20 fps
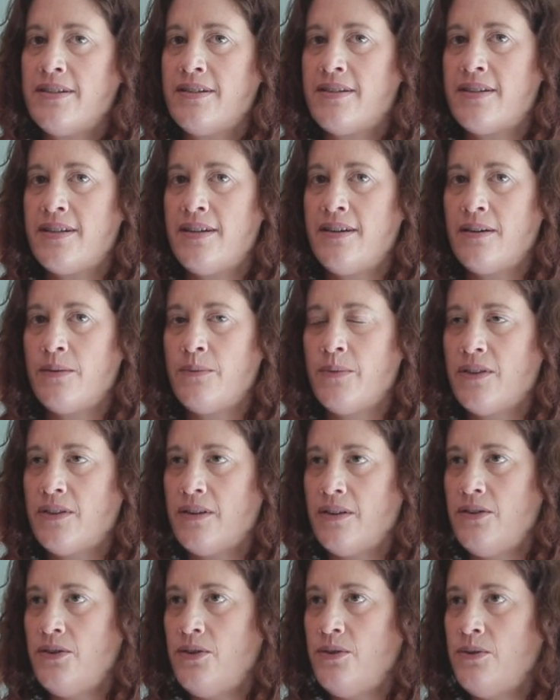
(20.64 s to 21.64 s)
in seeing what
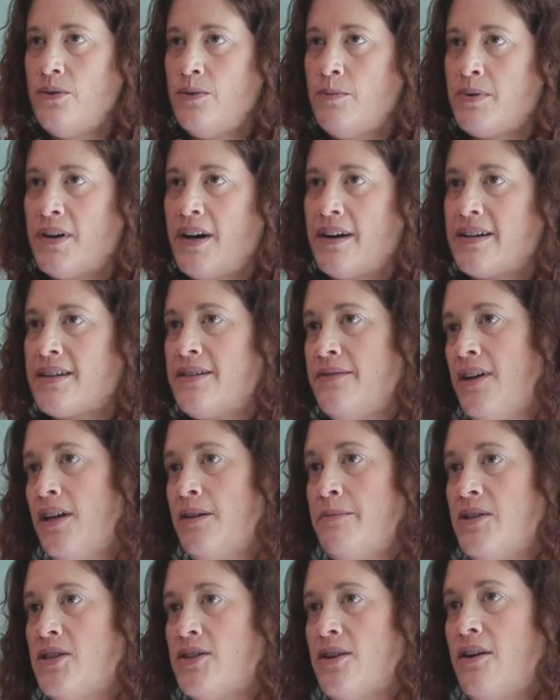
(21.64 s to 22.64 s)
the new product
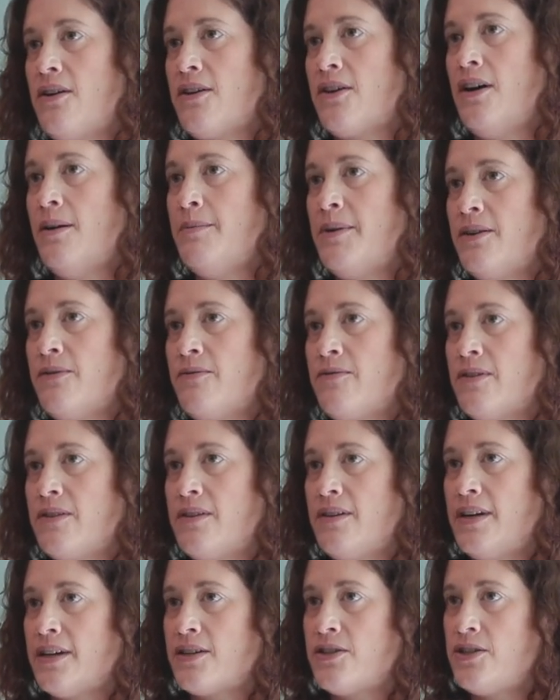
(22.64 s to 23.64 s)
developments are coming for
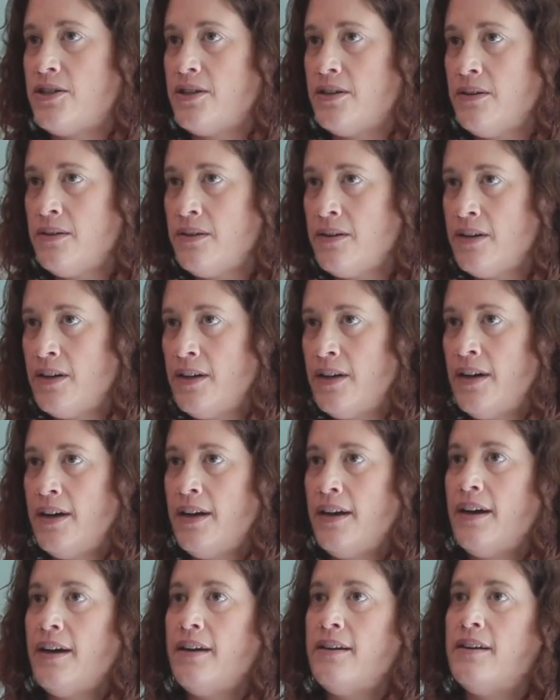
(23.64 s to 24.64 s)
the next year
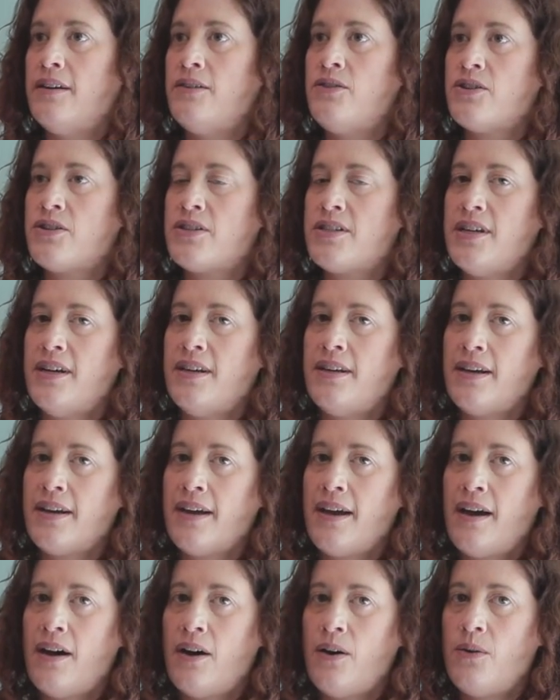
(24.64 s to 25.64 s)
and
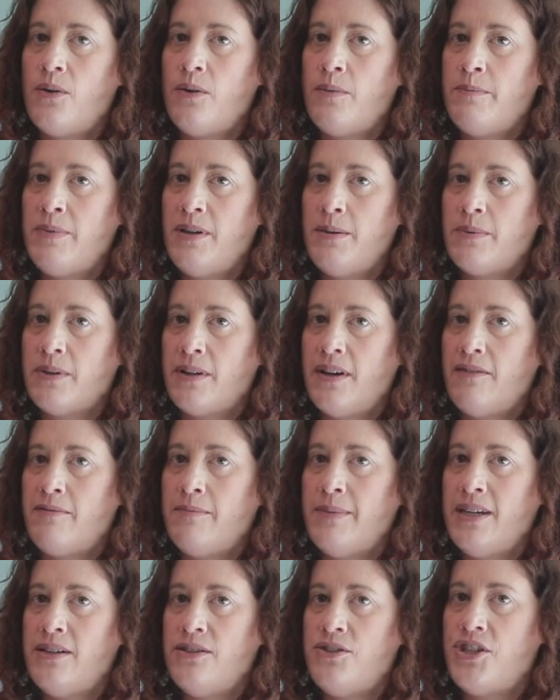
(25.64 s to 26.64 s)
understanding how people have
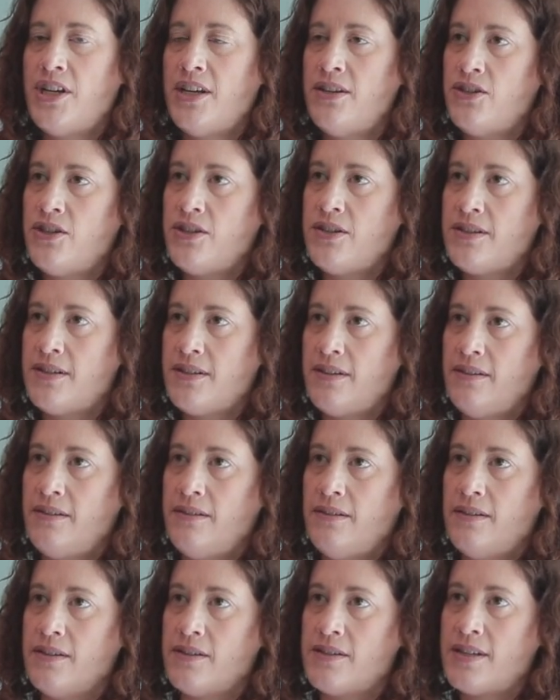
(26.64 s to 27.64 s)
made changes
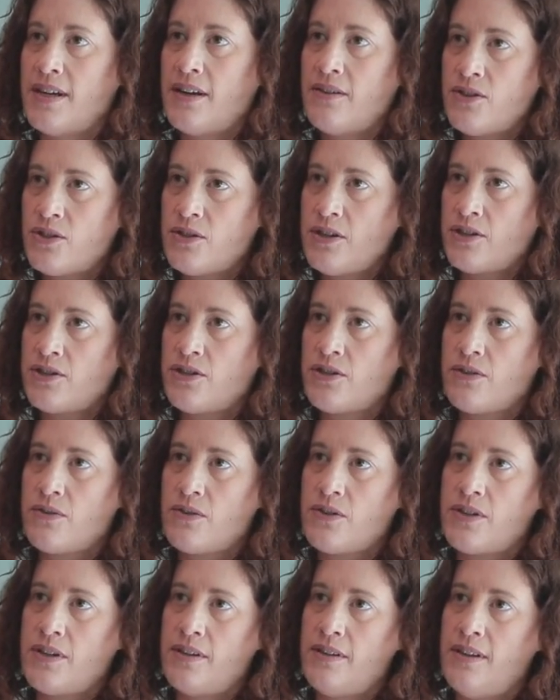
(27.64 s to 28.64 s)
in the cell
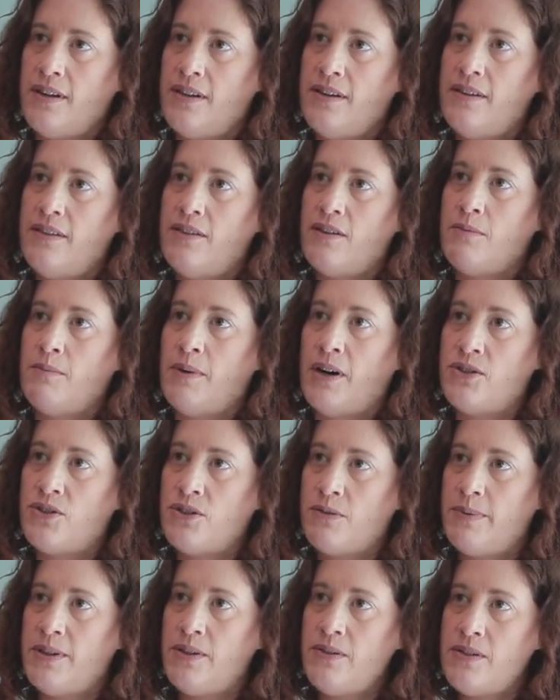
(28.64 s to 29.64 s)
structures and then in their
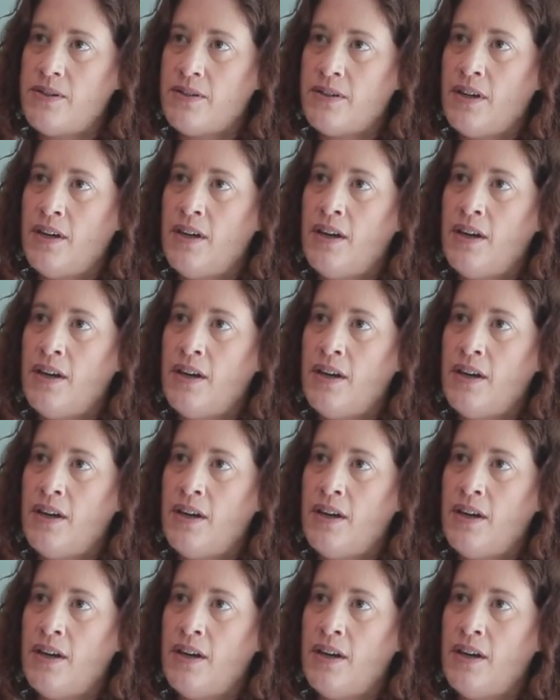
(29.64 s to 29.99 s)
module builds